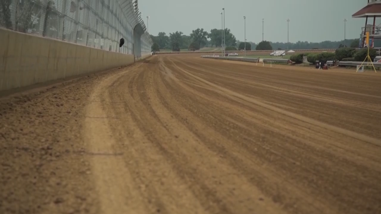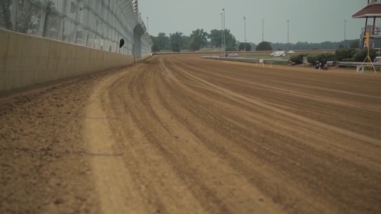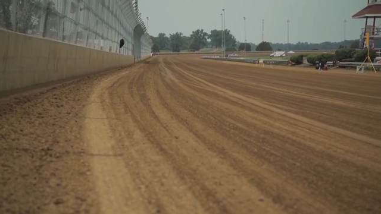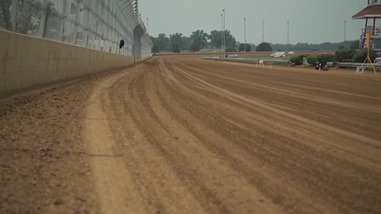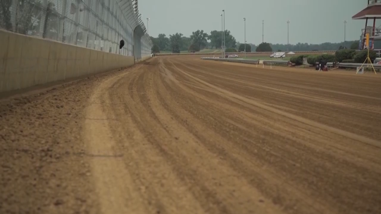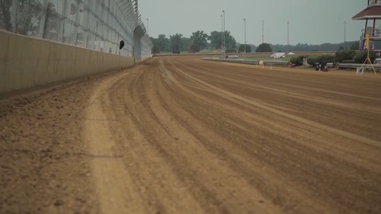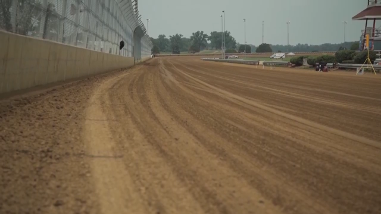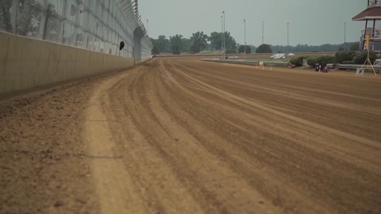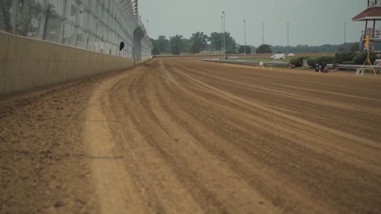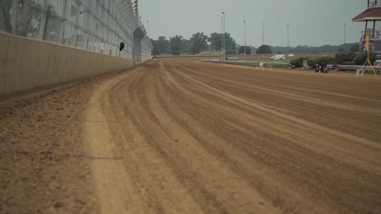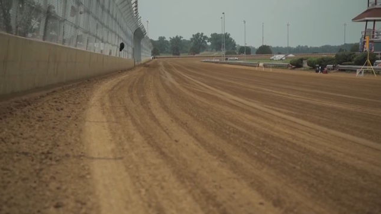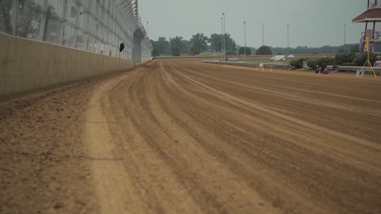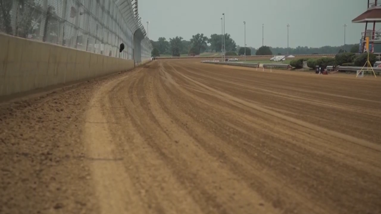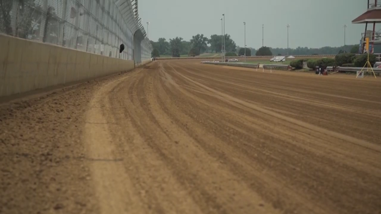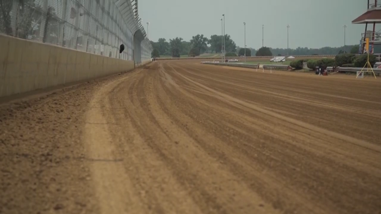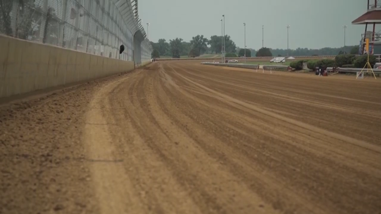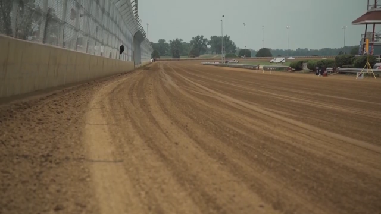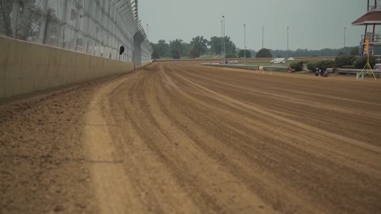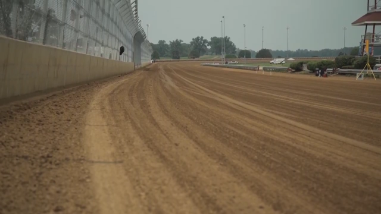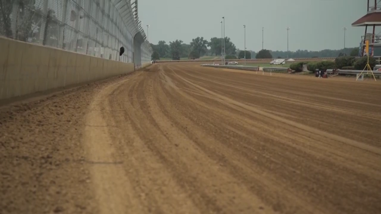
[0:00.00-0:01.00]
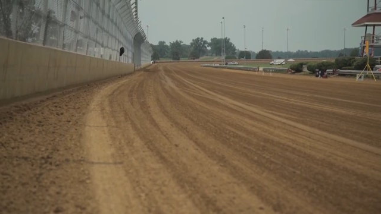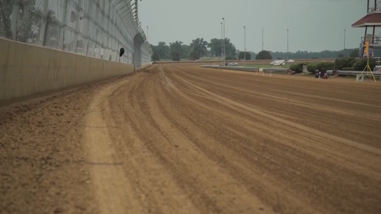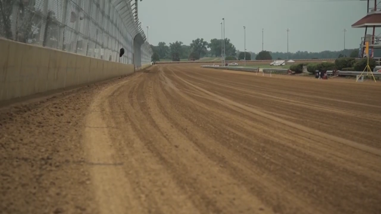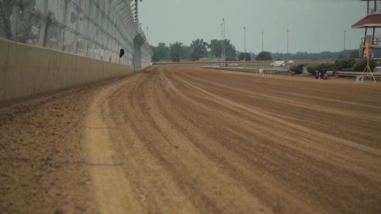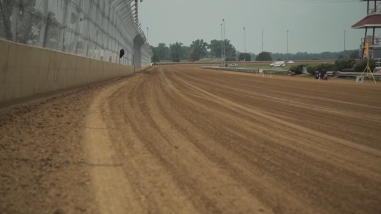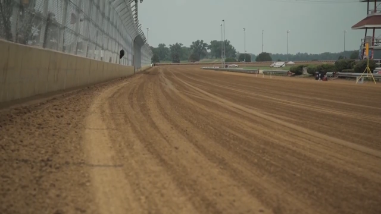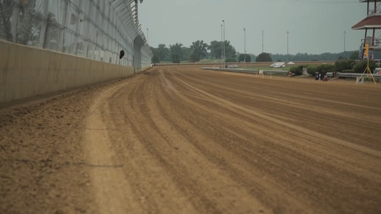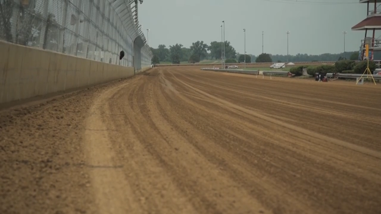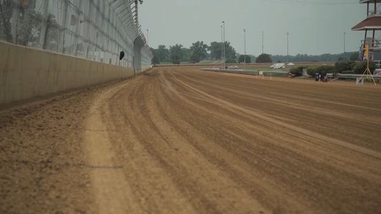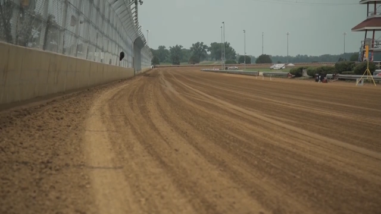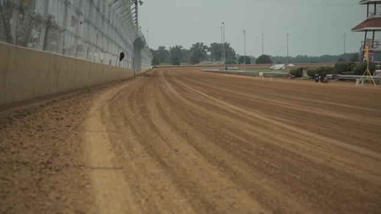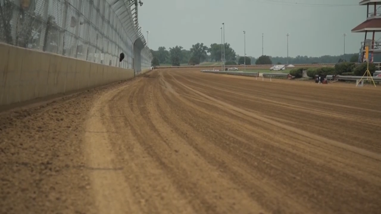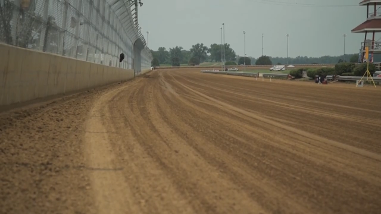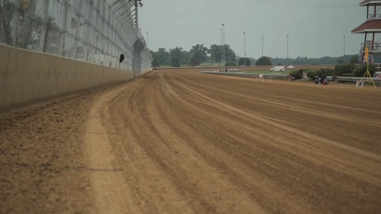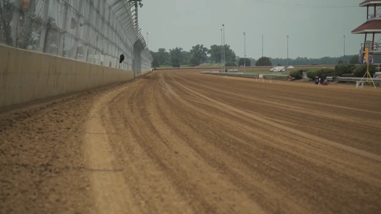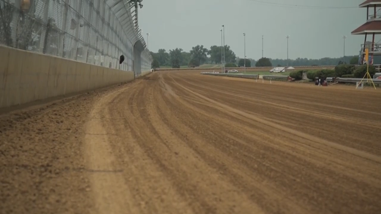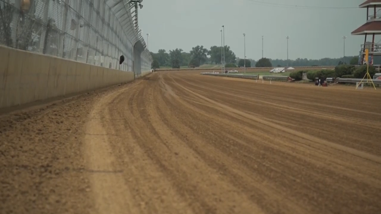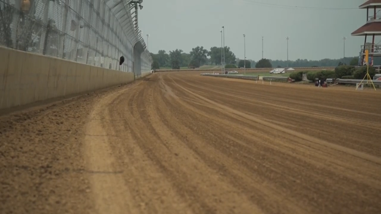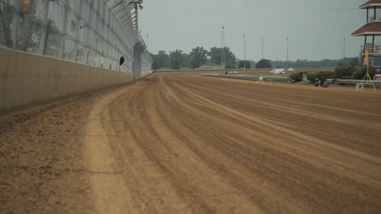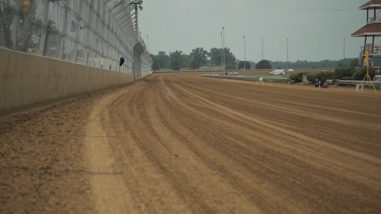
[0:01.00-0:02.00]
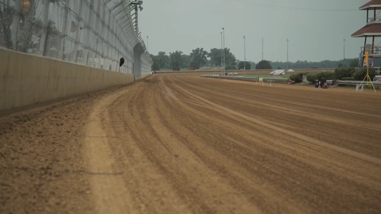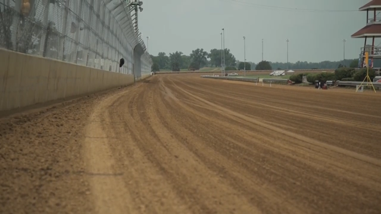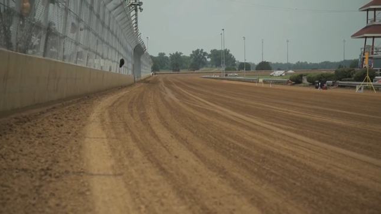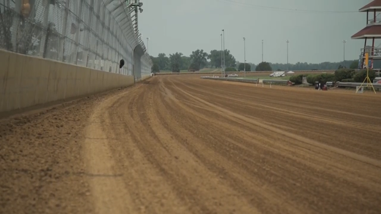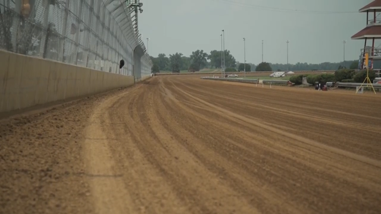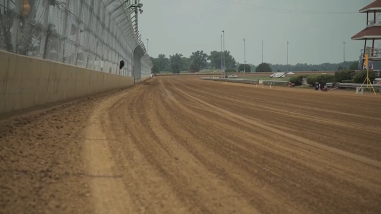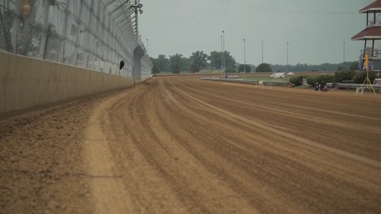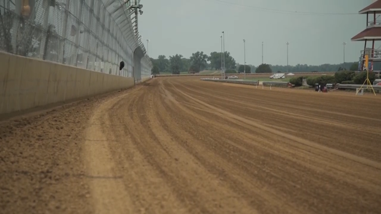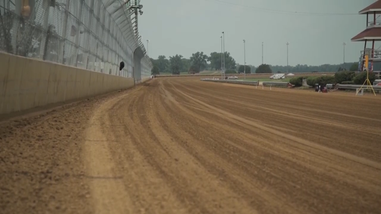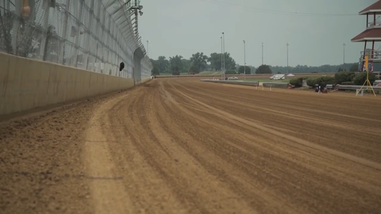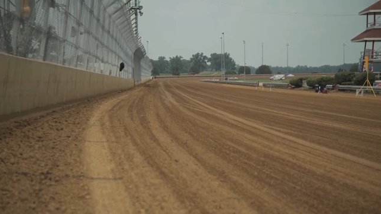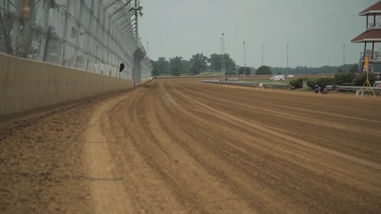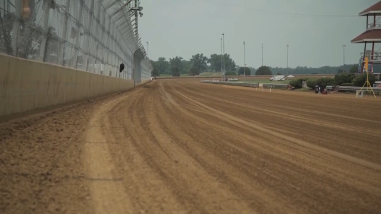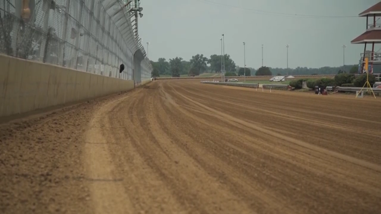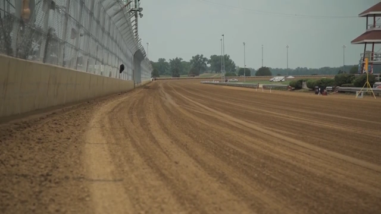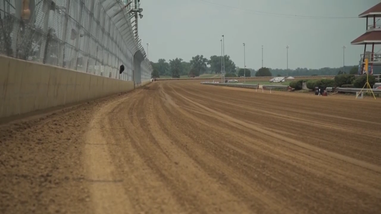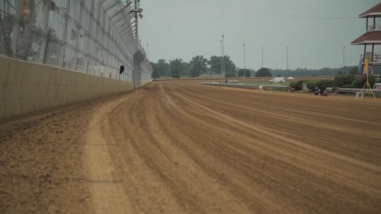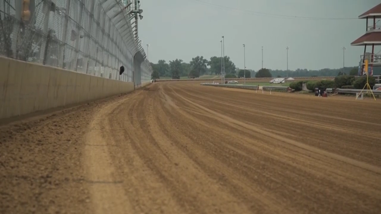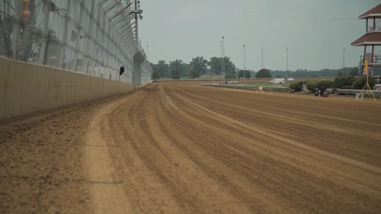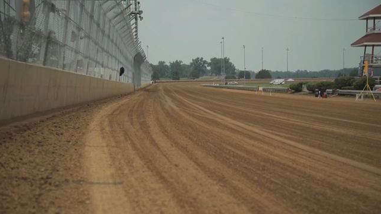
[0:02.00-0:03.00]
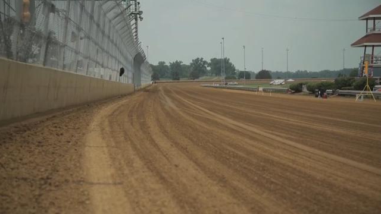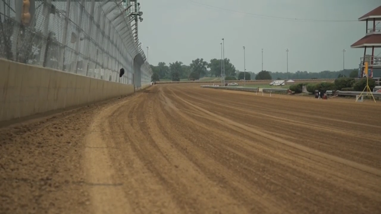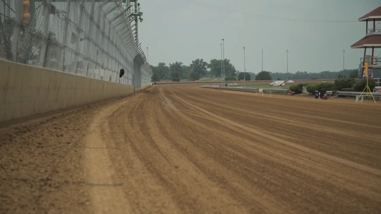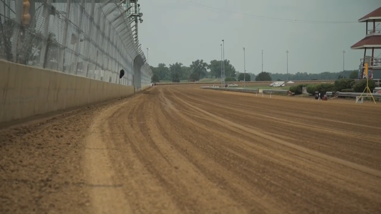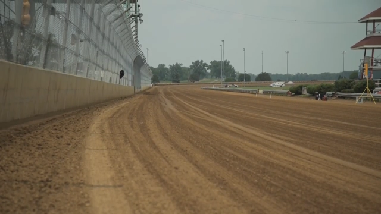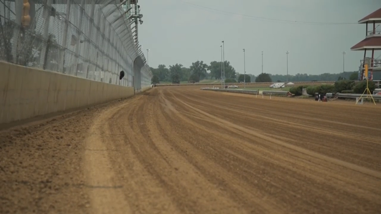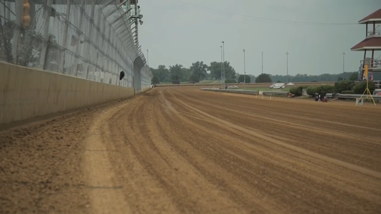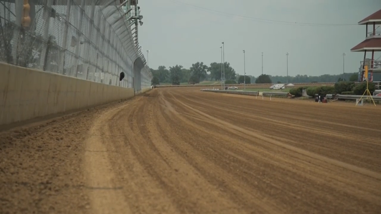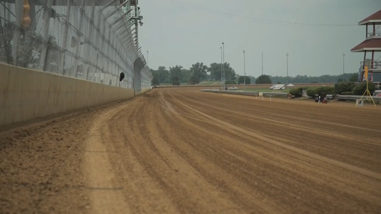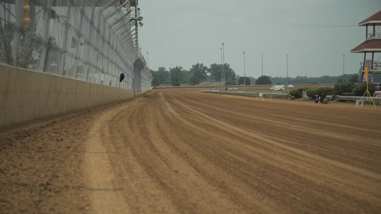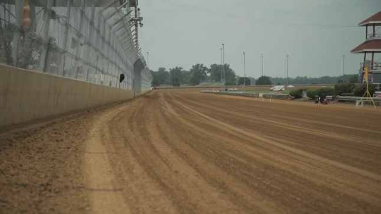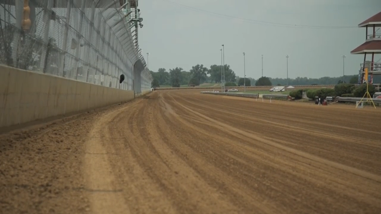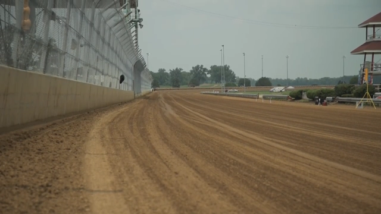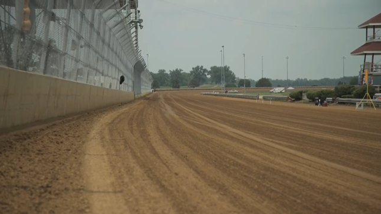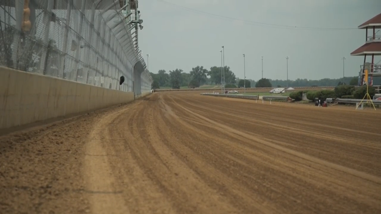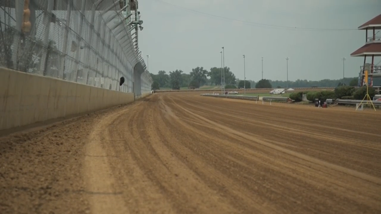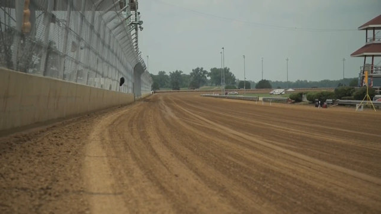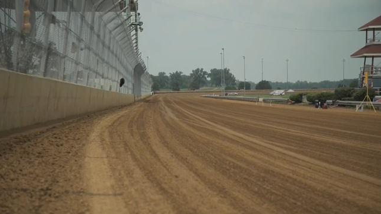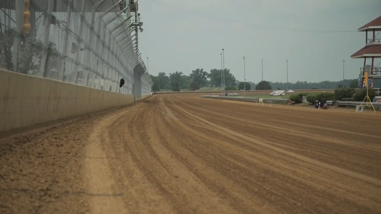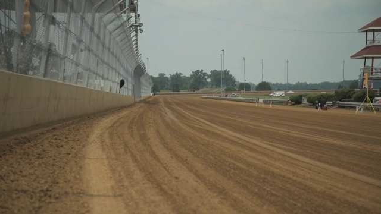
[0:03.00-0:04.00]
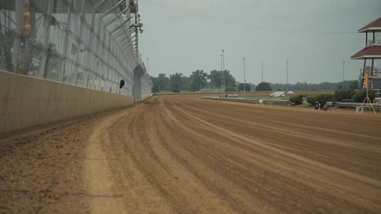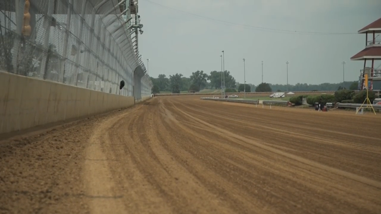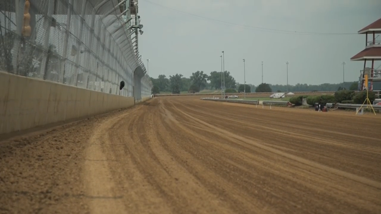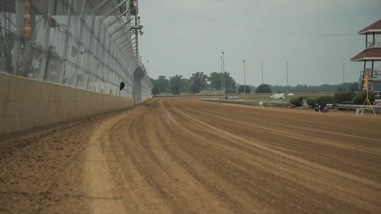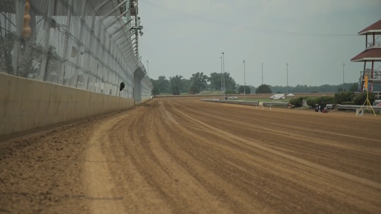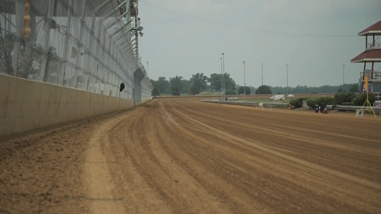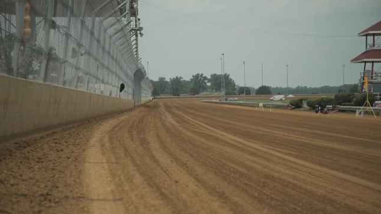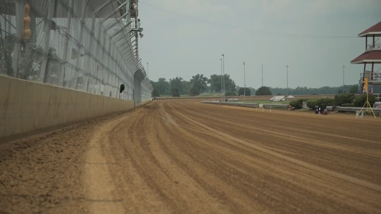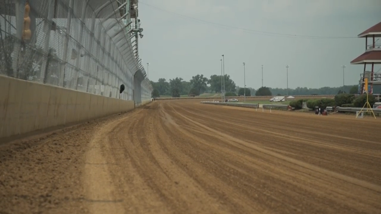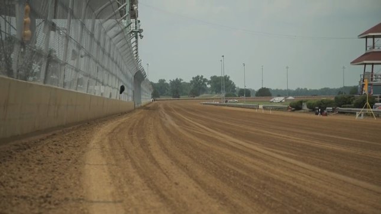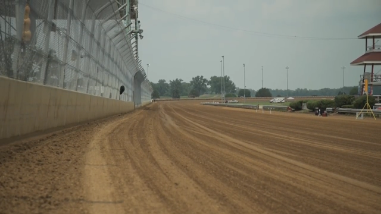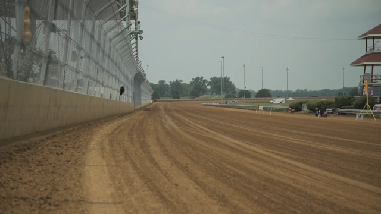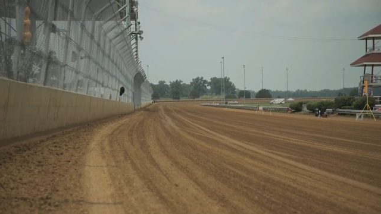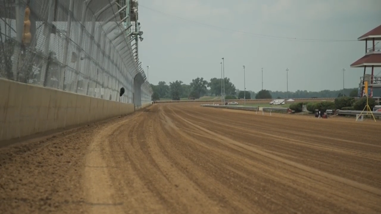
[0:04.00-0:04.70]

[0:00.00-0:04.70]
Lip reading: Nobody's mouth can be seen.